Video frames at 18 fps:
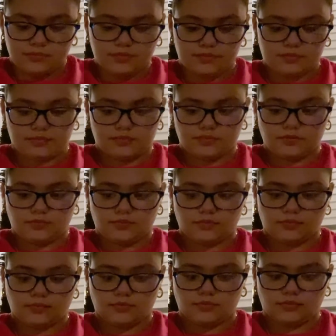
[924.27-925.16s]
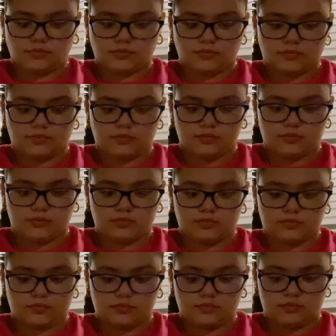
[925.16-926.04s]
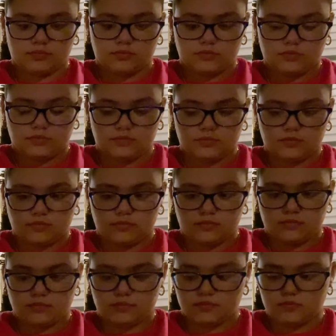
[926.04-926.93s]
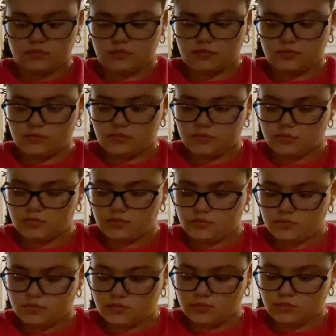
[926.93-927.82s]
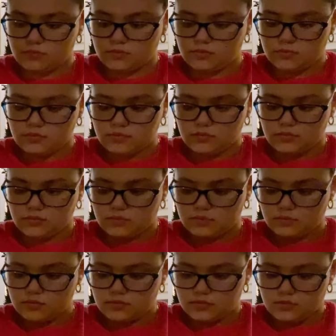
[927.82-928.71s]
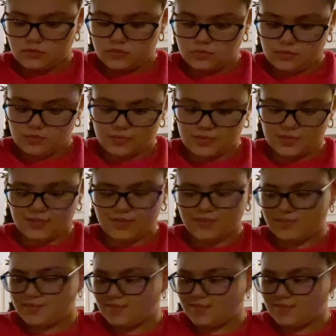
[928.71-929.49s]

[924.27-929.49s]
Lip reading: (not speaking)